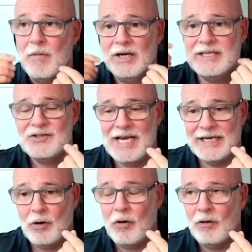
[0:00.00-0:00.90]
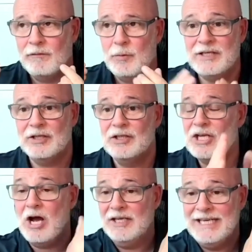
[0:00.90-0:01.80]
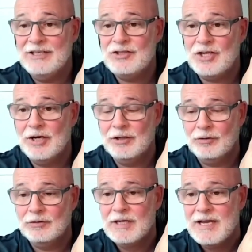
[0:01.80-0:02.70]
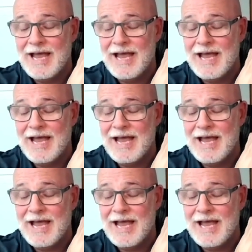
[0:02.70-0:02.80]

mindset of we can cut internal